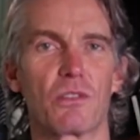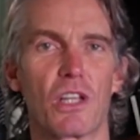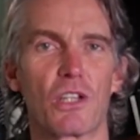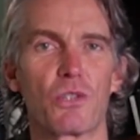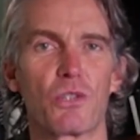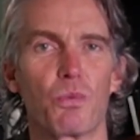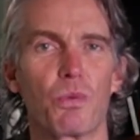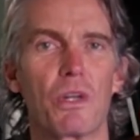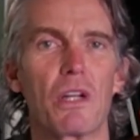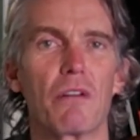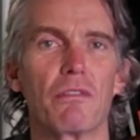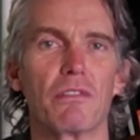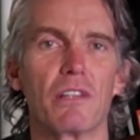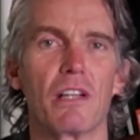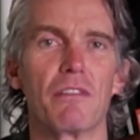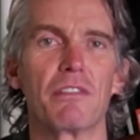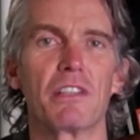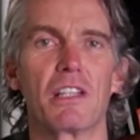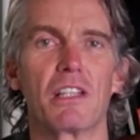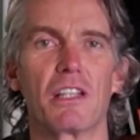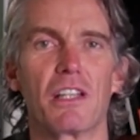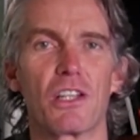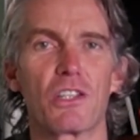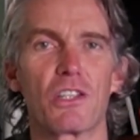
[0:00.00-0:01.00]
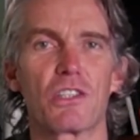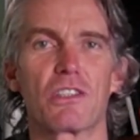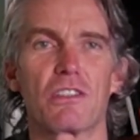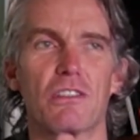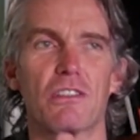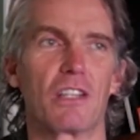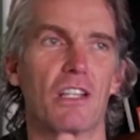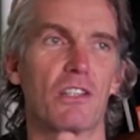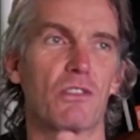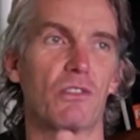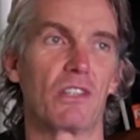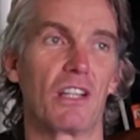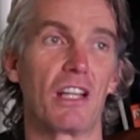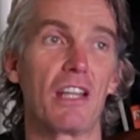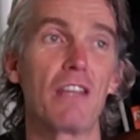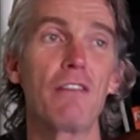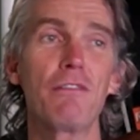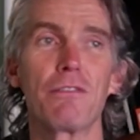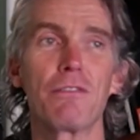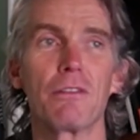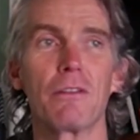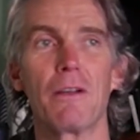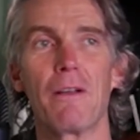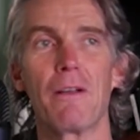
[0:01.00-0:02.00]
way of living and this
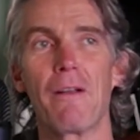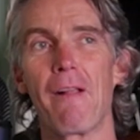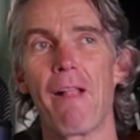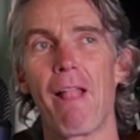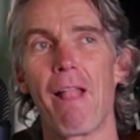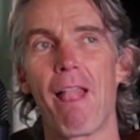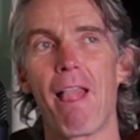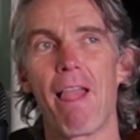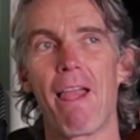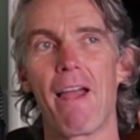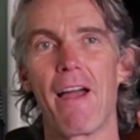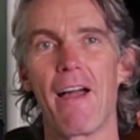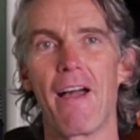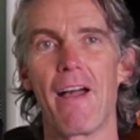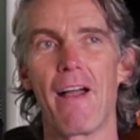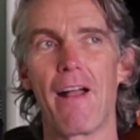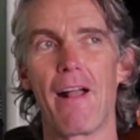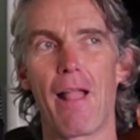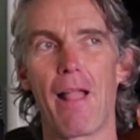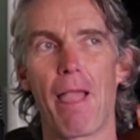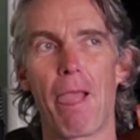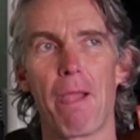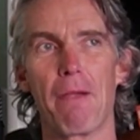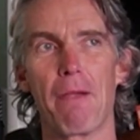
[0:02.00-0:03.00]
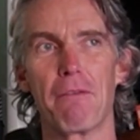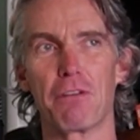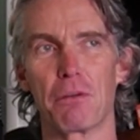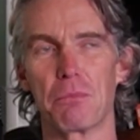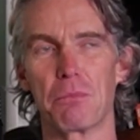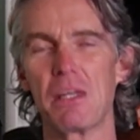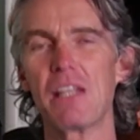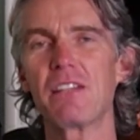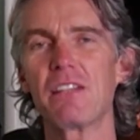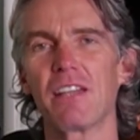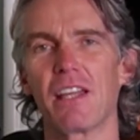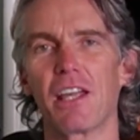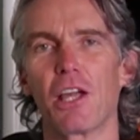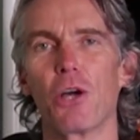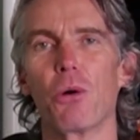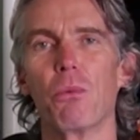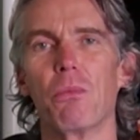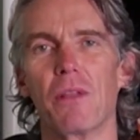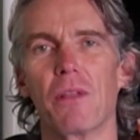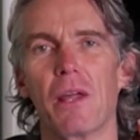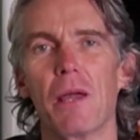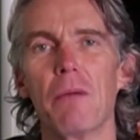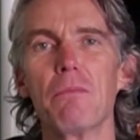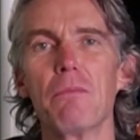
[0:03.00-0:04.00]
life. For me to
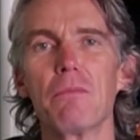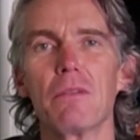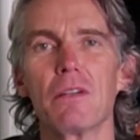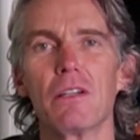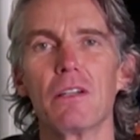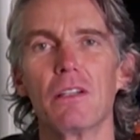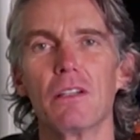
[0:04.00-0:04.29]
help them,